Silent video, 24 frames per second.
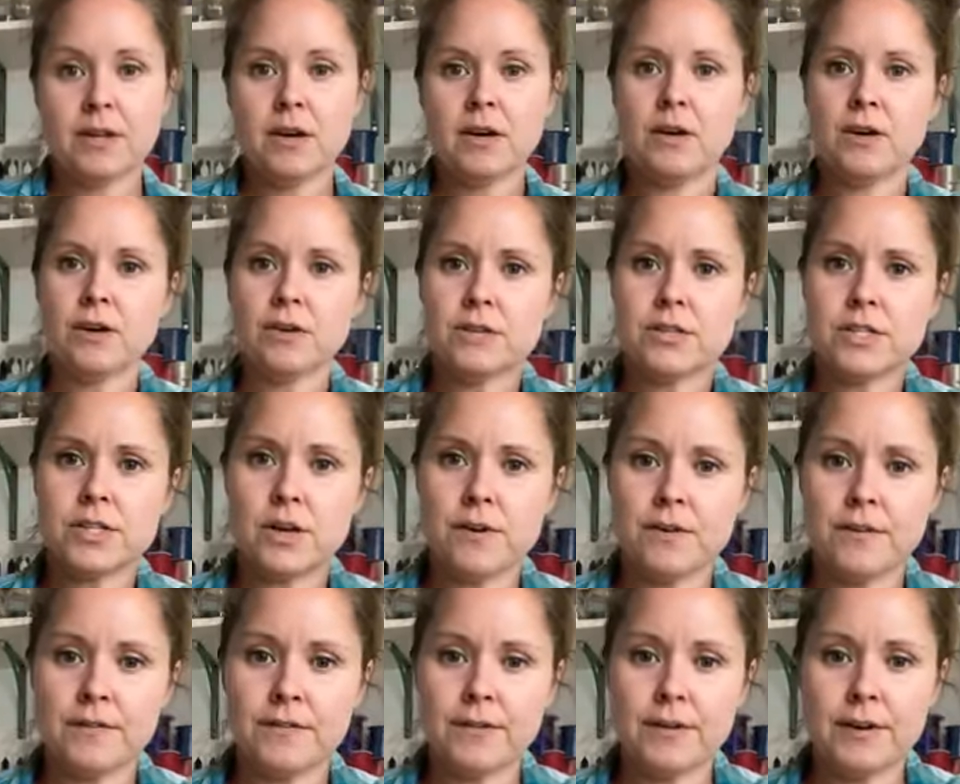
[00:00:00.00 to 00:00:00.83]

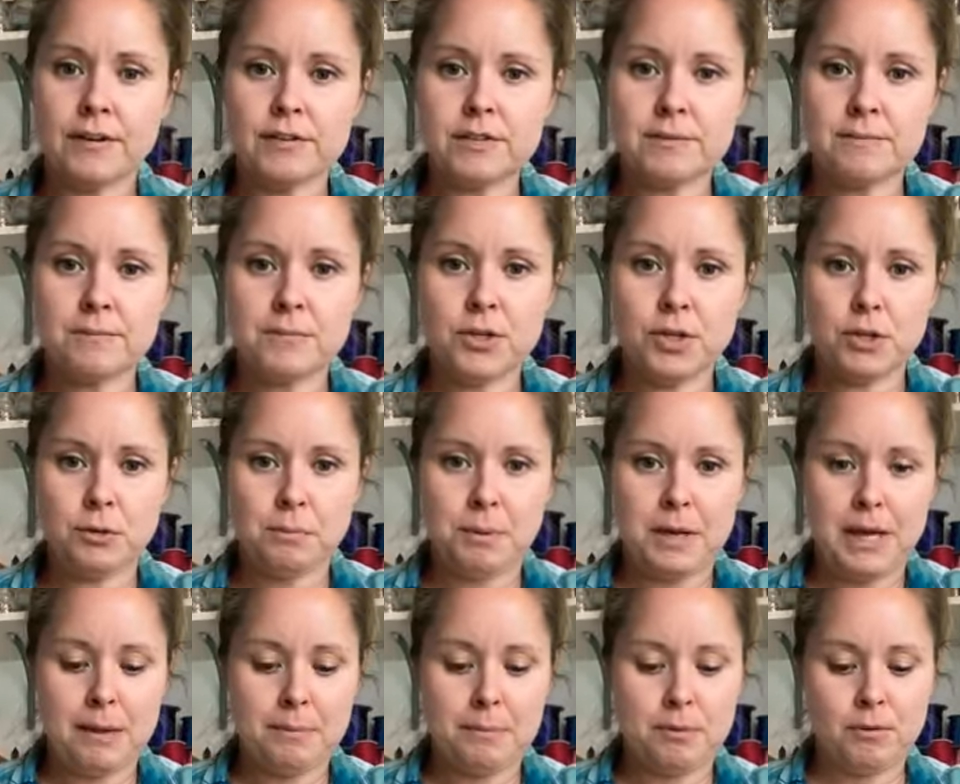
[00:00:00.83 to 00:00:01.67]
Also, we've got some new
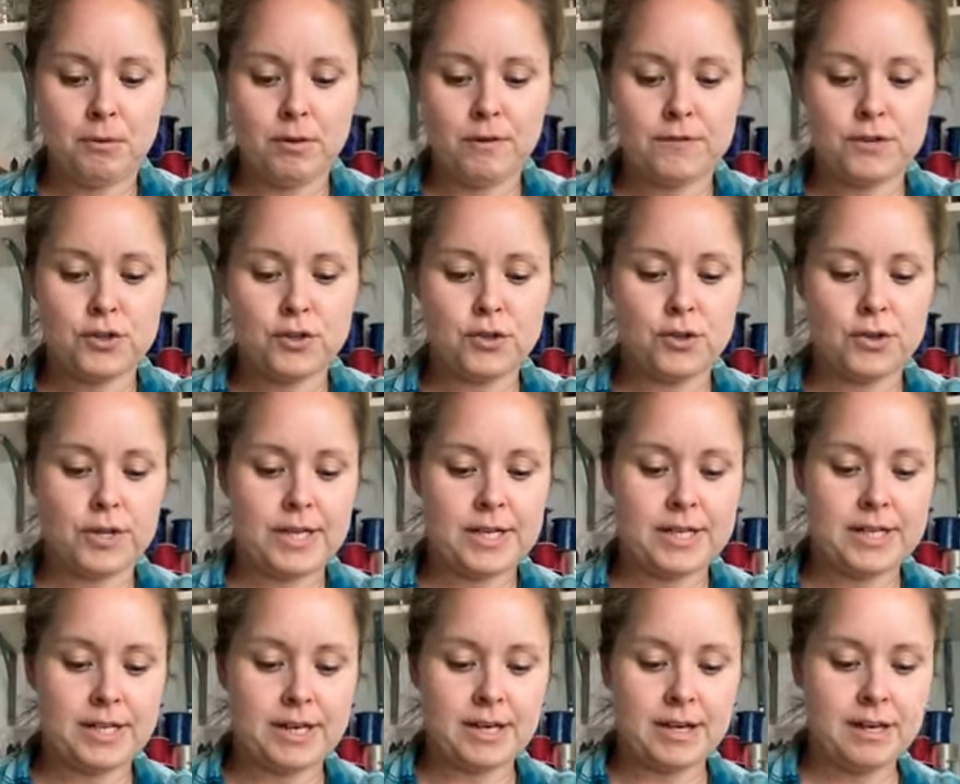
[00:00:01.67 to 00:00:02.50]
people that have
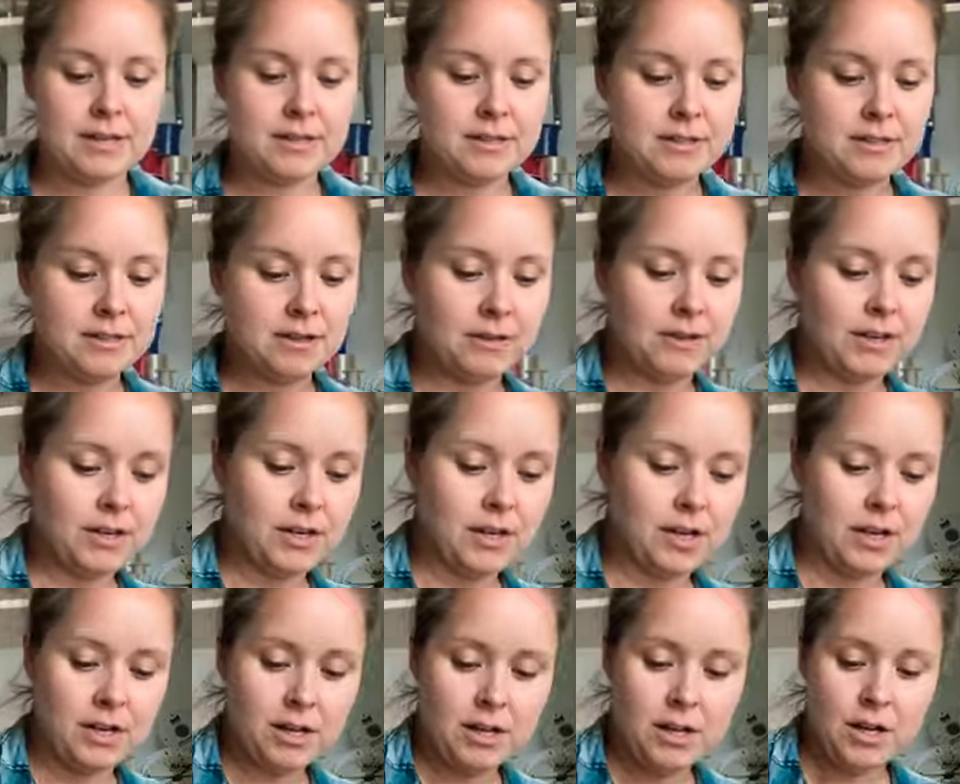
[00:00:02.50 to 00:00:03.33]
joined us. So I'm going
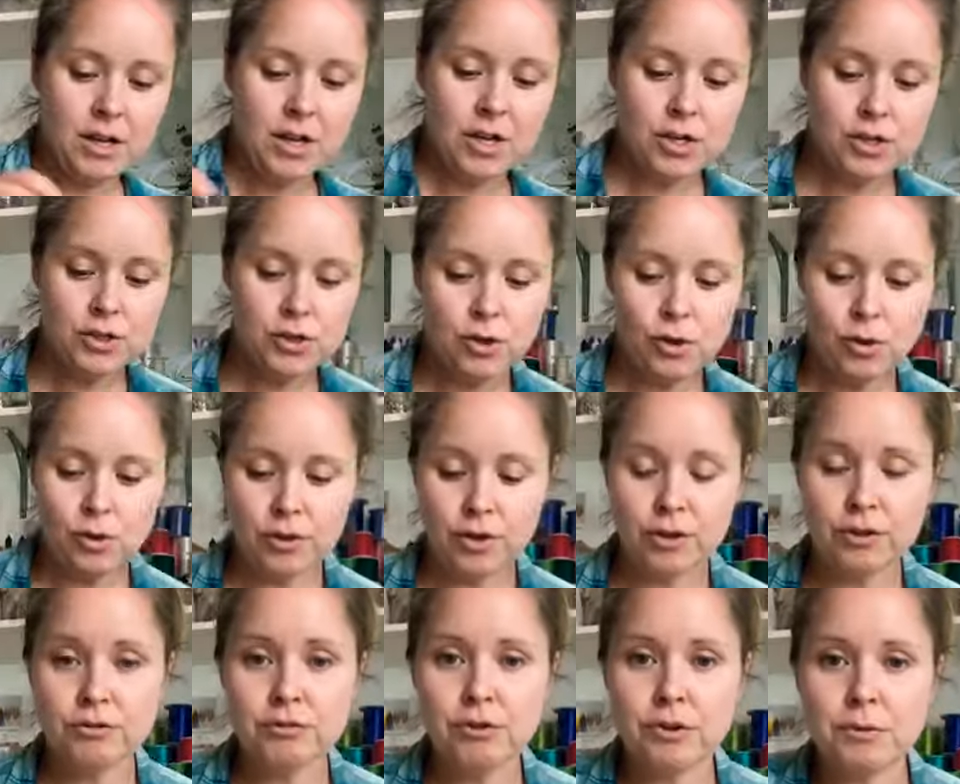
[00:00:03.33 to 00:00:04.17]
to talk you
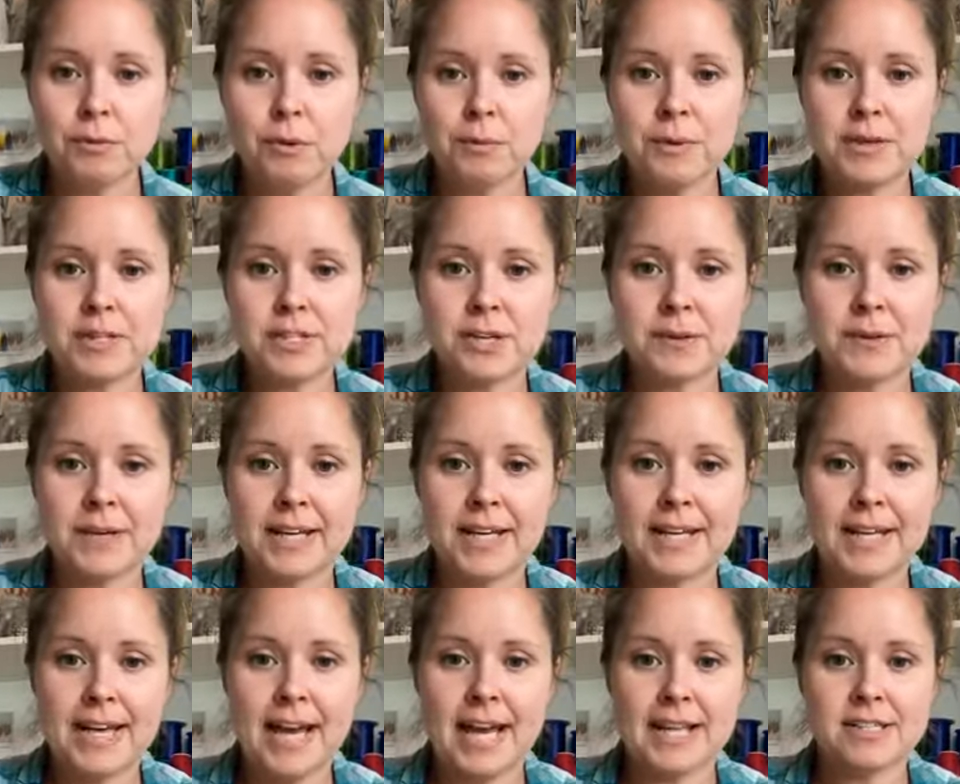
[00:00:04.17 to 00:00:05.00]
through what we're doing
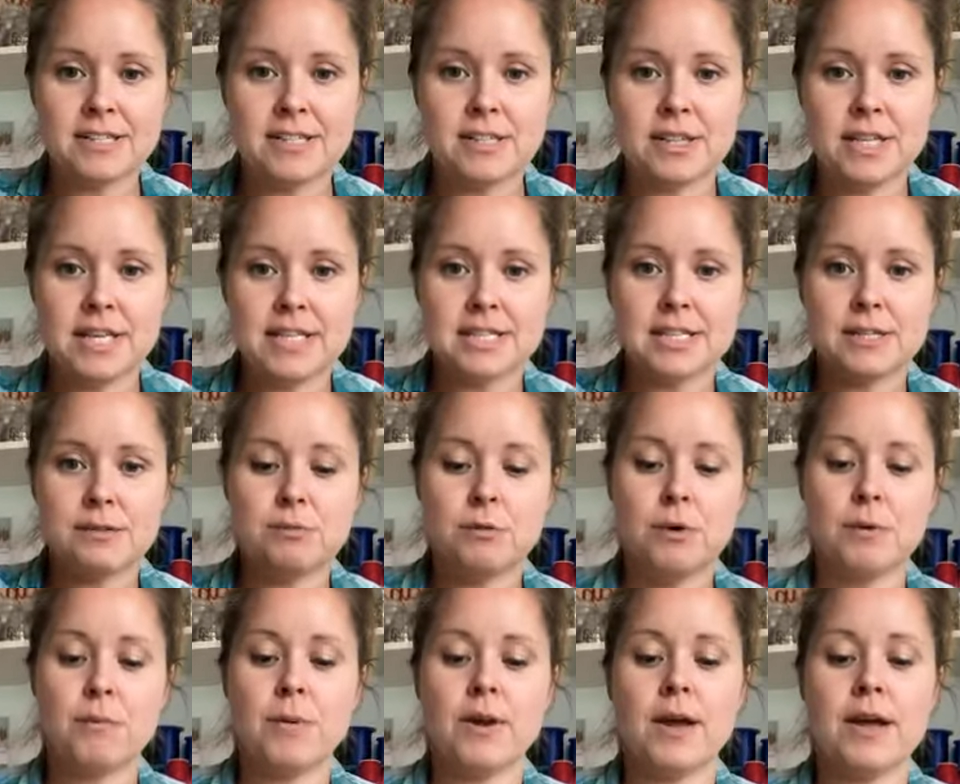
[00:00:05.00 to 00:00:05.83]
again. So this is
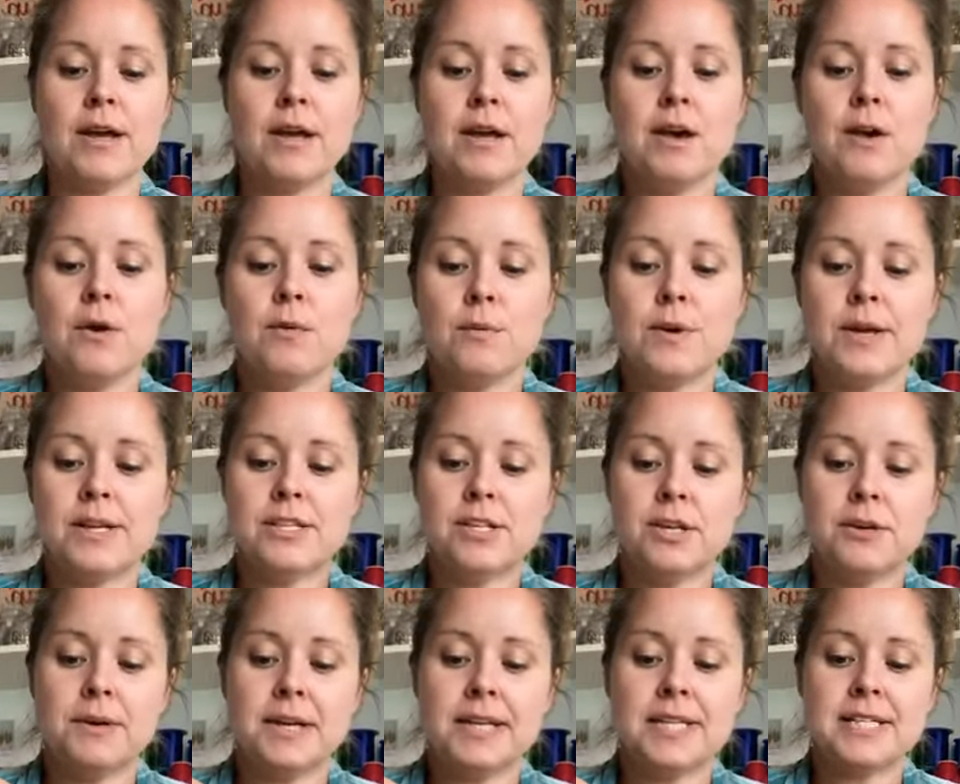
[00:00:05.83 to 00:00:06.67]
what we're
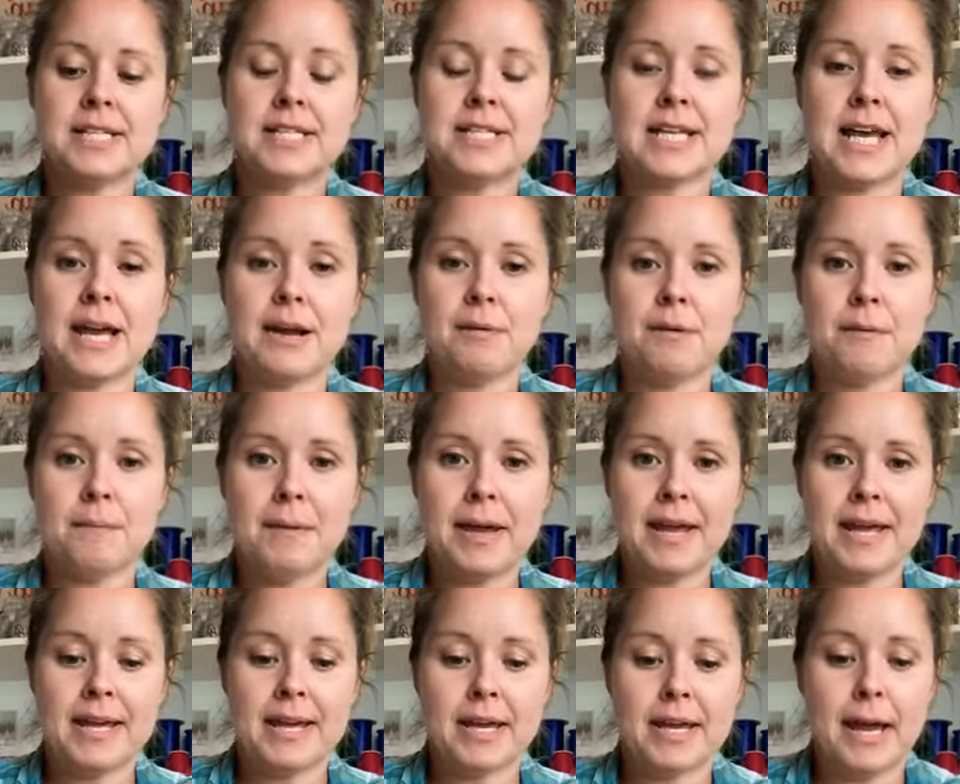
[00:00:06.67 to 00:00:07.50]
doing today. We're
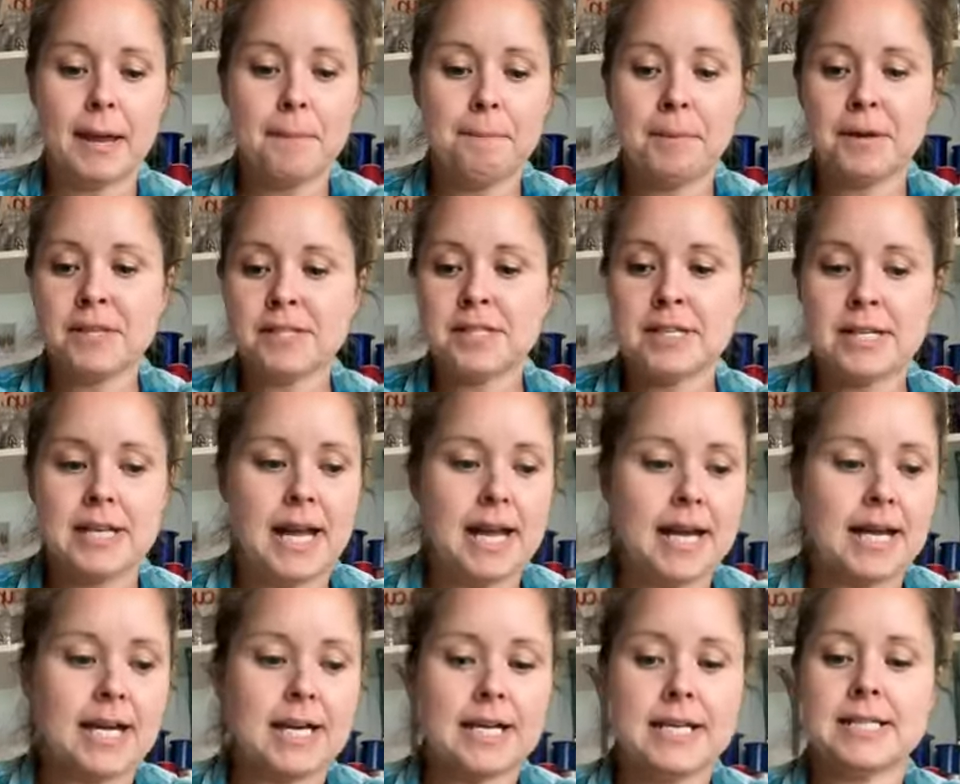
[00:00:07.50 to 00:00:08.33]
making a button
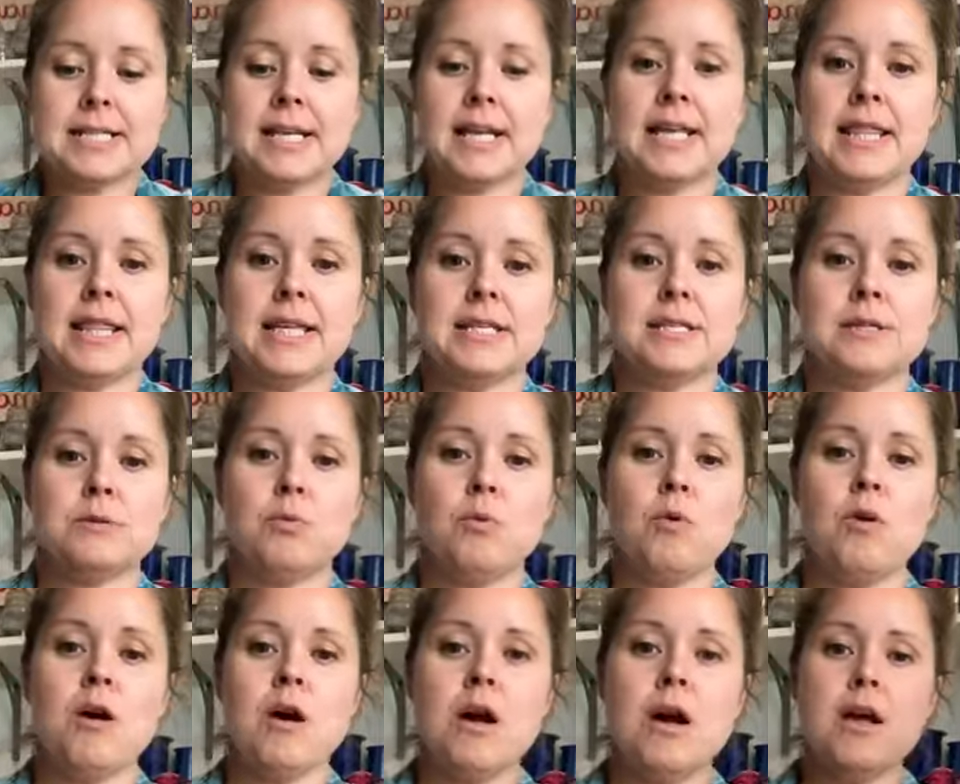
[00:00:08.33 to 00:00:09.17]
necklace like this
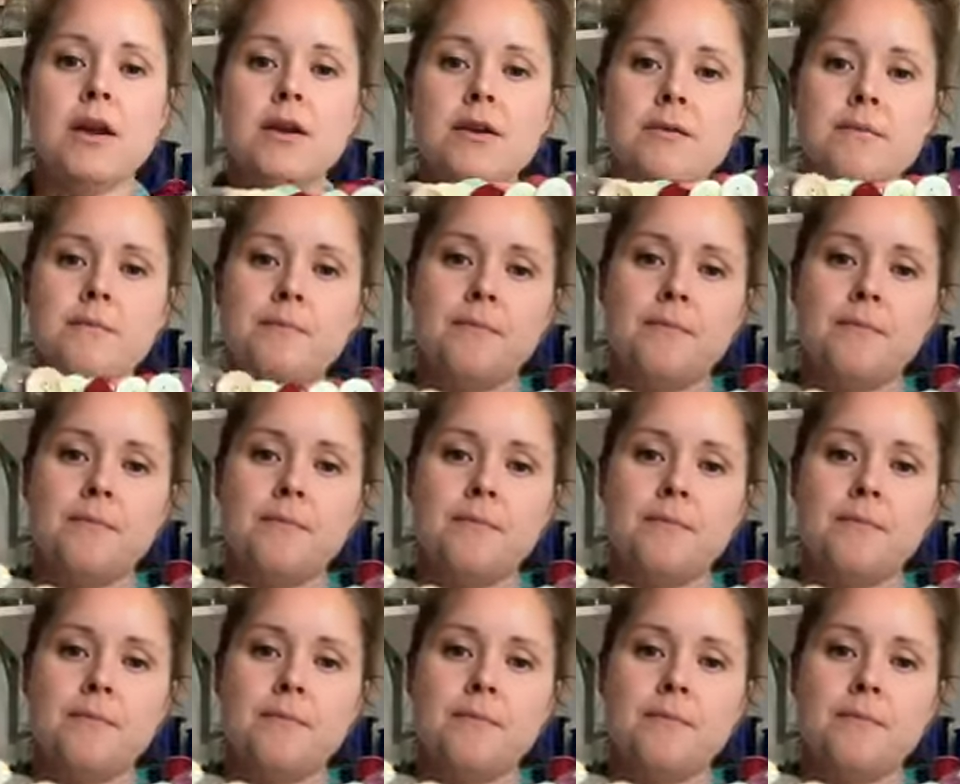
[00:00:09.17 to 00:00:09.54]
one.